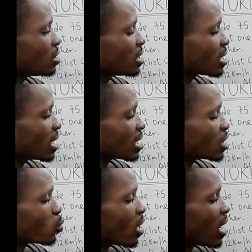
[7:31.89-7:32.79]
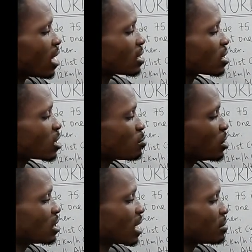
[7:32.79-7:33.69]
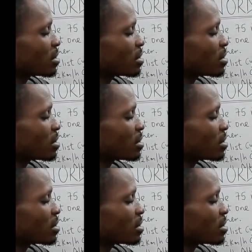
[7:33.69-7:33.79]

Distance at Y hours, speed